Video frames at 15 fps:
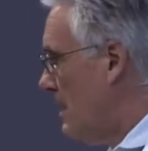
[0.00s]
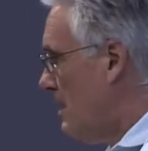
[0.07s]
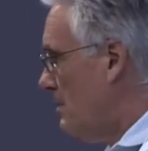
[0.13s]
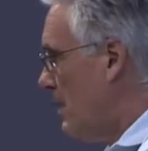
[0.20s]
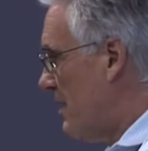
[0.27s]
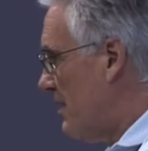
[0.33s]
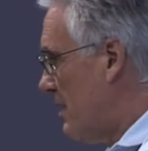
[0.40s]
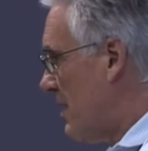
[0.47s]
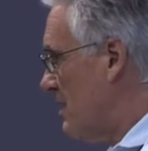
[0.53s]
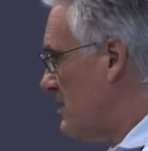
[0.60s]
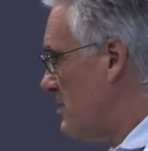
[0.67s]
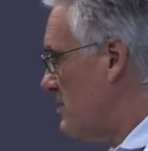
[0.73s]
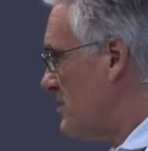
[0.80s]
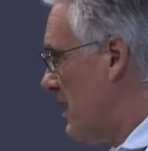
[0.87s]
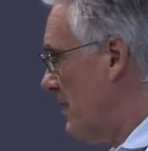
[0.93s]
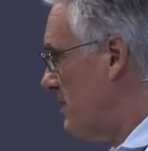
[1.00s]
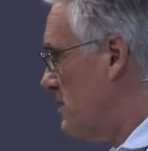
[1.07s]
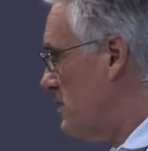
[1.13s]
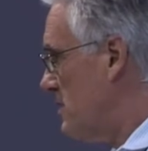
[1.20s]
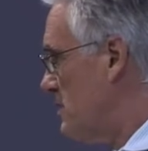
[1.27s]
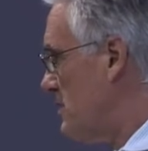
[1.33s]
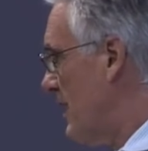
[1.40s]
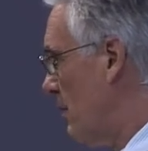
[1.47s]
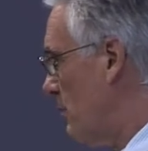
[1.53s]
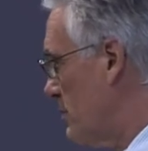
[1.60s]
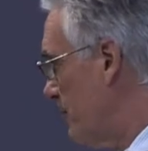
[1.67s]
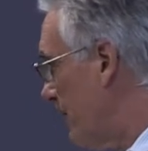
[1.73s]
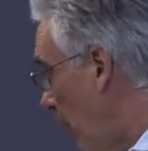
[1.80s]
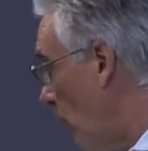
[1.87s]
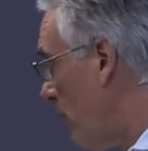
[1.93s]
By the 1970s, that was
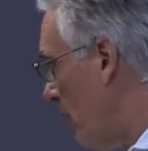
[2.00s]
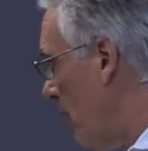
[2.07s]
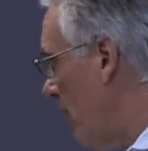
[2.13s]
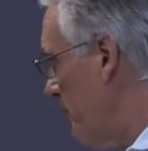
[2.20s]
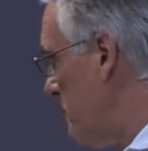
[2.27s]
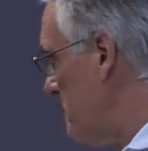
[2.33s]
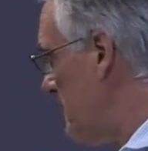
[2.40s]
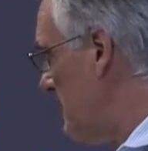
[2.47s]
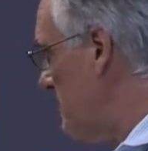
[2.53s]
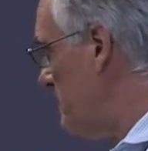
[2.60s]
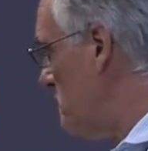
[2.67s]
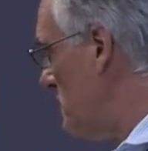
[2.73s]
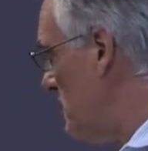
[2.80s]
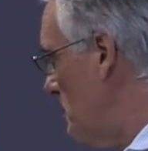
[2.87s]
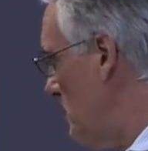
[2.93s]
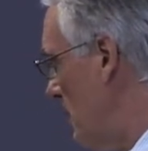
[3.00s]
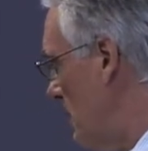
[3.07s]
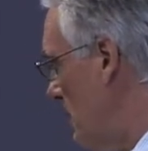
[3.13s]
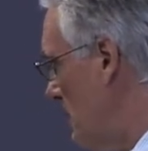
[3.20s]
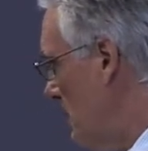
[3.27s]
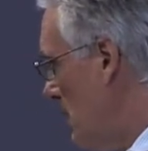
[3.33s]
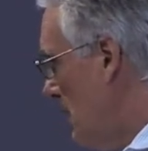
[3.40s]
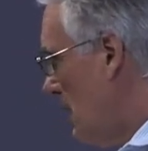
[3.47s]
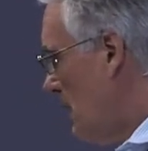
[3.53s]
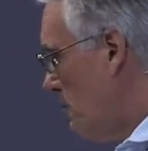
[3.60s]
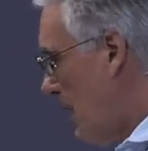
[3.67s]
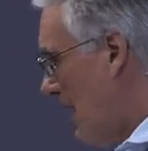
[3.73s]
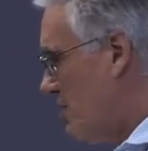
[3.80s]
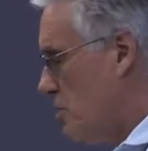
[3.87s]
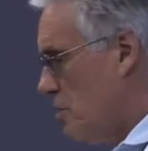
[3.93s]
4.5% of GDP.
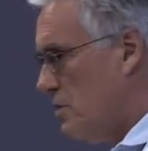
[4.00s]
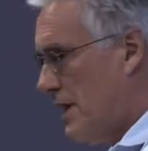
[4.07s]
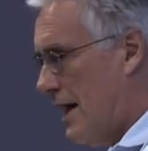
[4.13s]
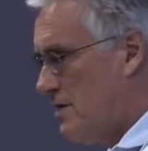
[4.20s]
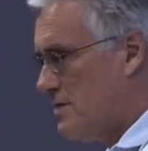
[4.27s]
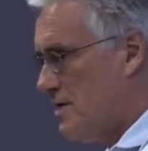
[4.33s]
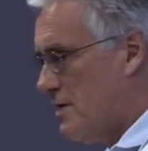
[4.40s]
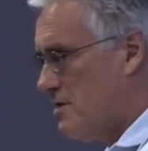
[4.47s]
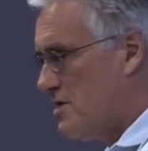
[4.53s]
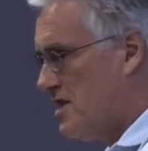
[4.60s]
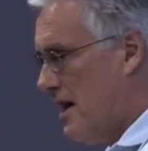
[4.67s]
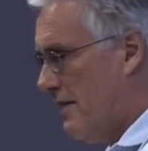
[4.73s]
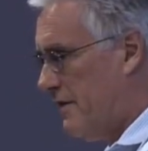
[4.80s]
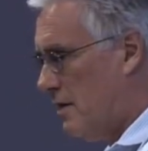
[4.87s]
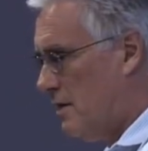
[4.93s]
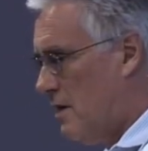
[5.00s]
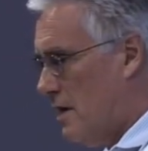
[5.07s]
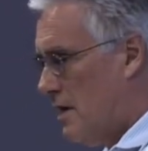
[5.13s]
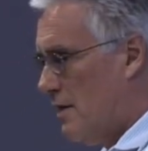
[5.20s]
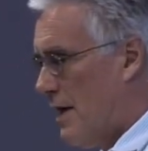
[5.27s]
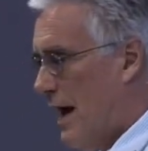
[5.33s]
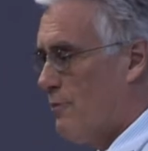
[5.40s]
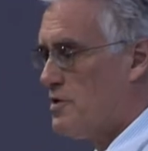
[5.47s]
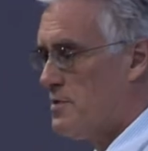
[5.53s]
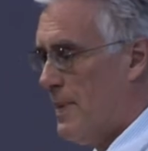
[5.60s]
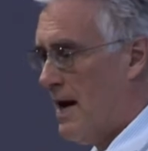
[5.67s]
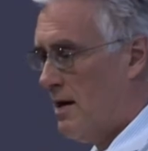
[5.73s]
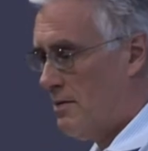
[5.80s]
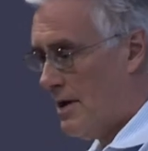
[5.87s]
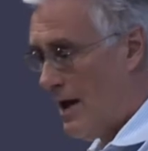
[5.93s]
By 2007, that was
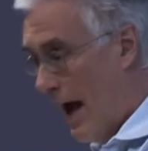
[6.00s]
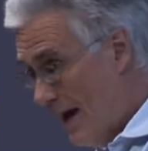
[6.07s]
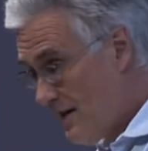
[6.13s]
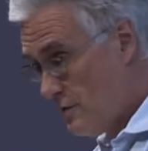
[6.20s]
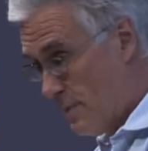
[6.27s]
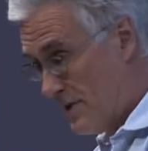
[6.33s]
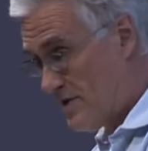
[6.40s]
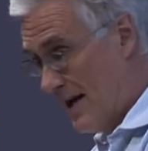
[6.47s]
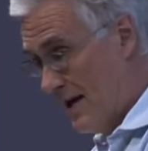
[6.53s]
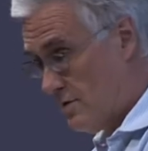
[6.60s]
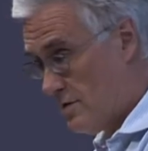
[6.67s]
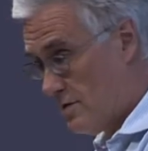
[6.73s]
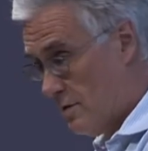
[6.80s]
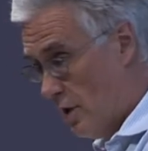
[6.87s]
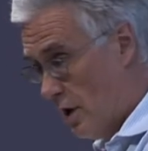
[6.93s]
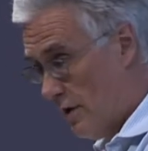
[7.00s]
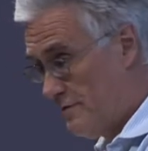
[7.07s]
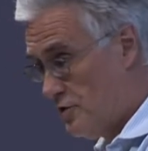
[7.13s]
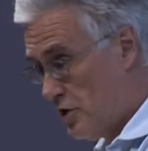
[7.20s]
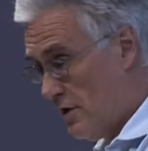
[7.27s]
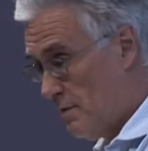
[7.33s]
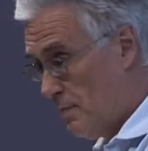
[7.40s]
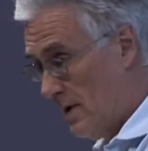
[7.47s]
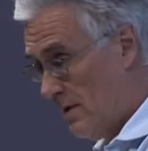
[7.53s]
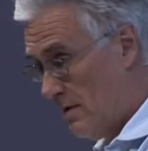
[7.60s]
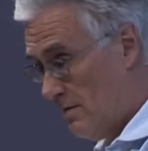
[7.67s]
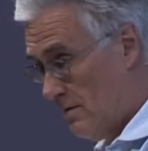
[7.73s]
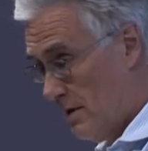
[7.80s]
about 8% of GDP.